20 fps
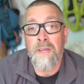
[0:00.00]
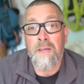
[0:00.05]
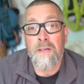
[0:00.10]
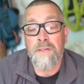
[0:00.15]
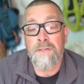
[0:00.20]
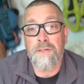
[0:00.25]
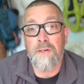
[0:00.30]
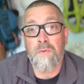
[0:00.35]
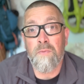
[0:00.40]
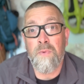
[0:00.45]

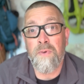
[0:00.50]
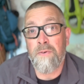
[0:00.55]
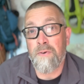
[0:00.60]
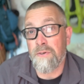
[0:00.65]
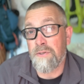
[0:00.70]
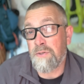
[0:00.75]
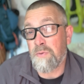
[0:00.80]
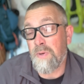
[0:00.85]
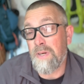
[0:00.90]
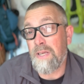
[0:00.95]
So we've
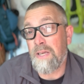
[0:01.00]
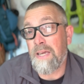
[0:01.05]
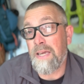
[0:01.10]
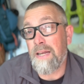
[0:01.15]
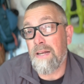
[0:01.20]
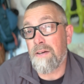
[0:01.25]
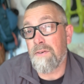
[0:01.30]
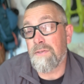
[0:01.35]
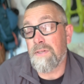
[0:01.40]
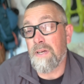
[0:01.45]
got 20
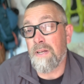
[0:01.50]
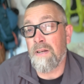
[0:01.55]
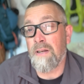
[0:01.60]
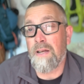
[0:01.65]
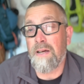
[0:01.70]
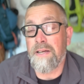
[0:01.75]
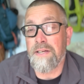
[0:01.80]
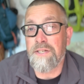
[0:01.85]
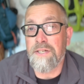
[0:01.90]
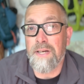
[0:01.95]
kilos
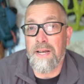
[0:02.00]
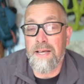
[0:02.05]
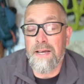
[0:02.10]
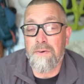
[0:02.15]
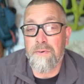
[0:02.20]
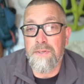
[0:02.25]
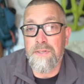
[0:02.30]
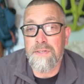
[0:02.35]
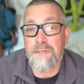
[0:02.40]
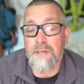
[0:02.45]
luggage
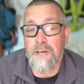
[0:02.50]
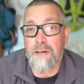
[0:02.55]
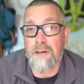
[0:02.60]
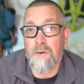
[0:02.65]
allowance